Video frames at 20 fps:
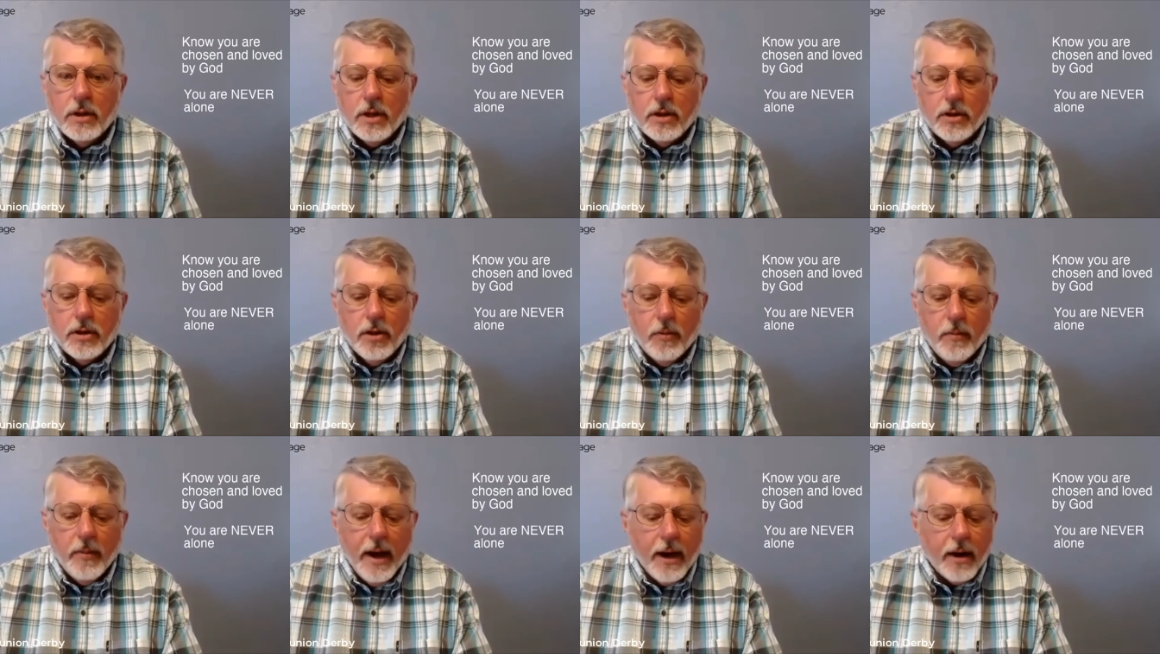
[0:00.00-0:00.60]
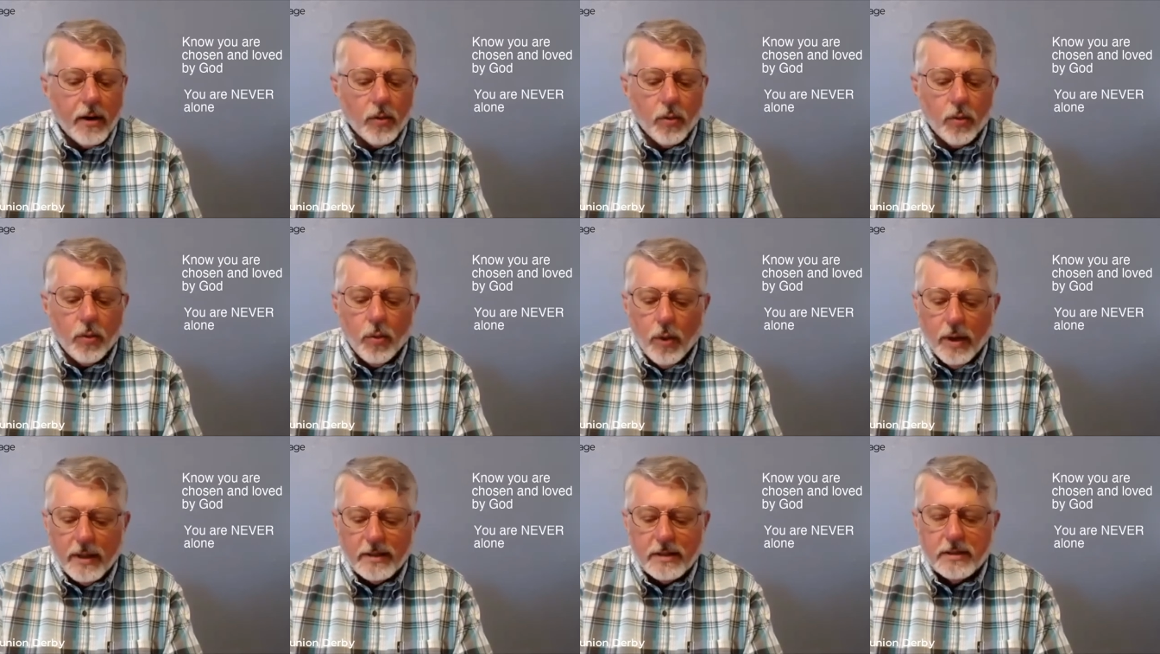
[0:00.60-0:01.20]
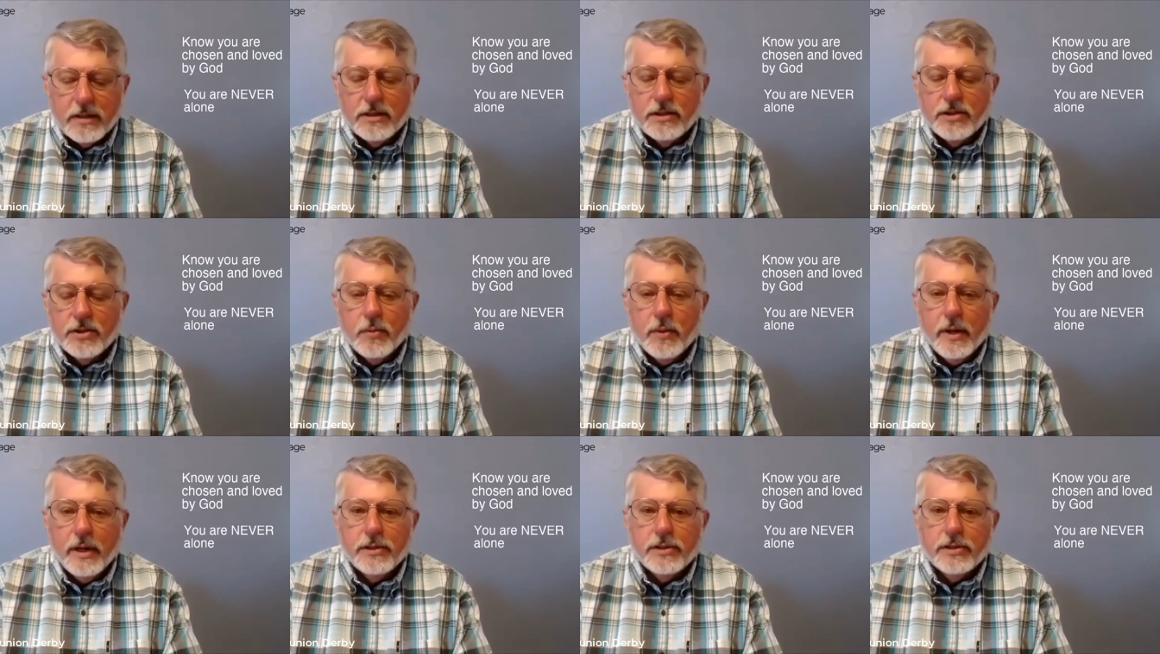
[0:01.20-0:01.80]
no matter what
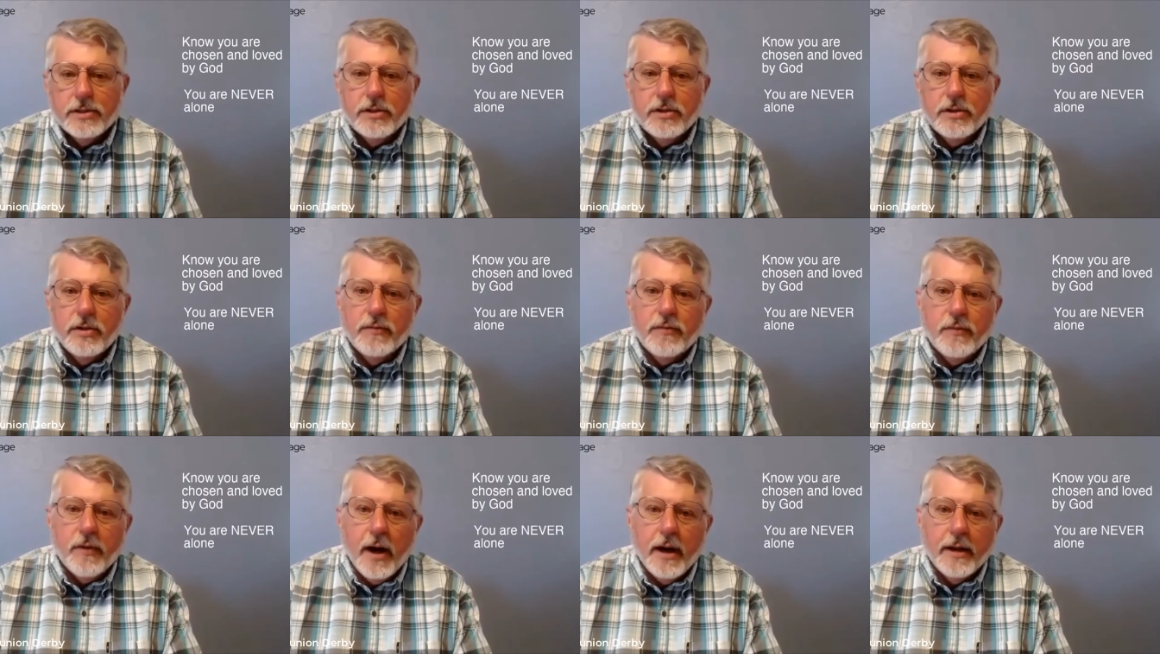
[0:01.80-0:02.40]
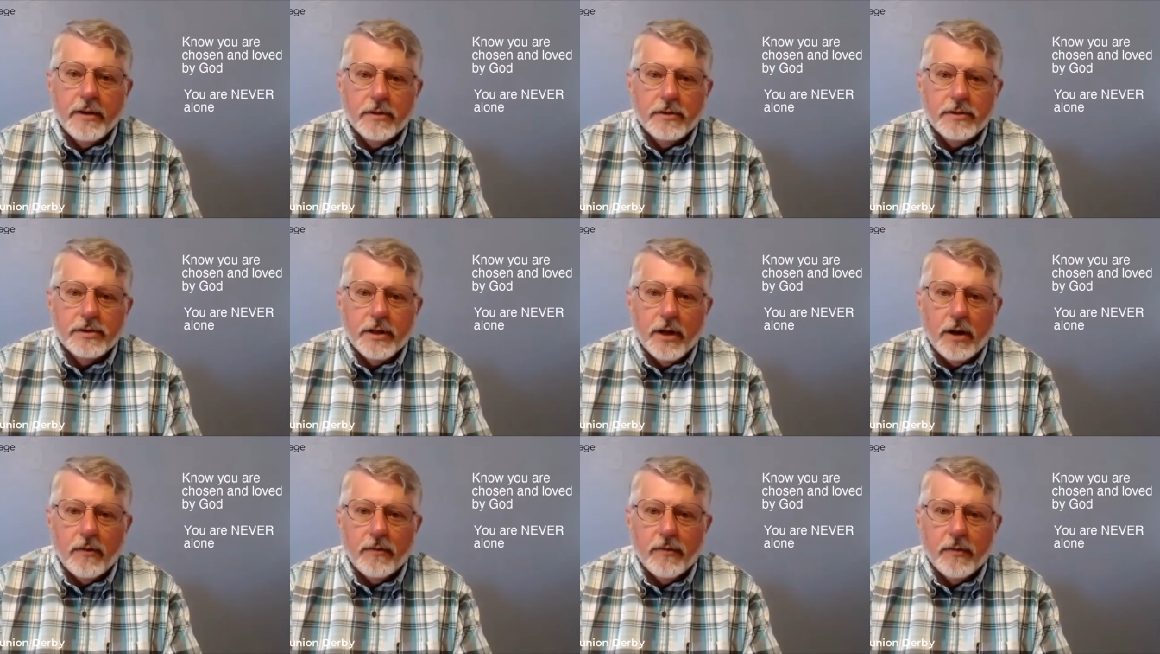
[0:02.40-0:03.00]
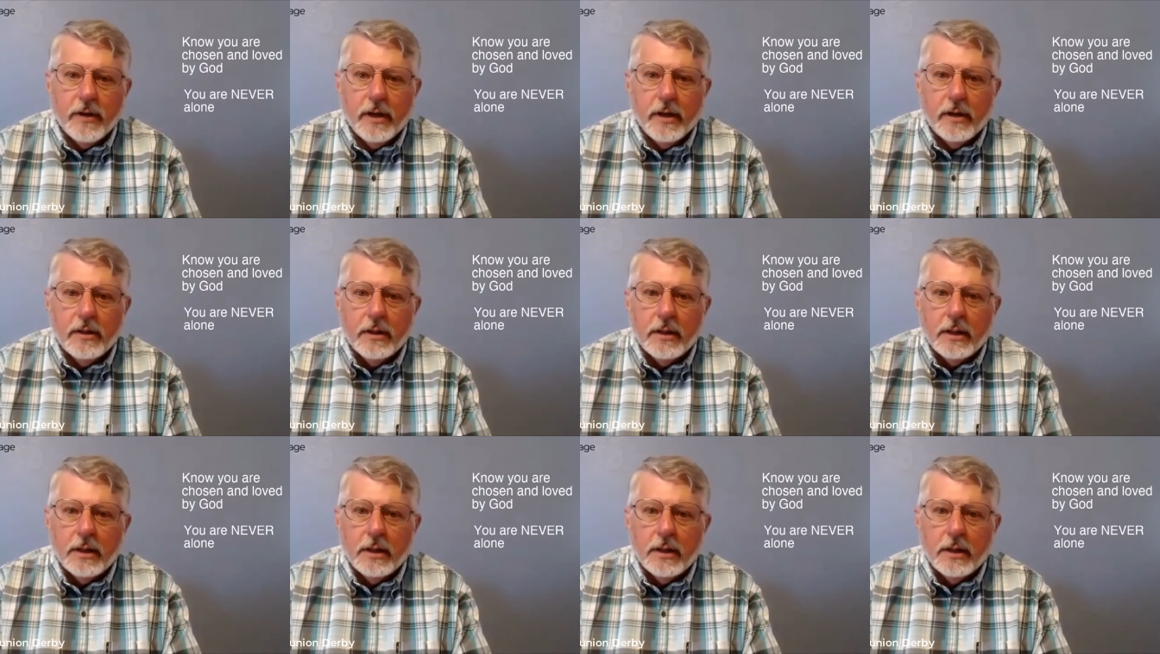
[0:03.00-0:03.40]
situation you find yourself in.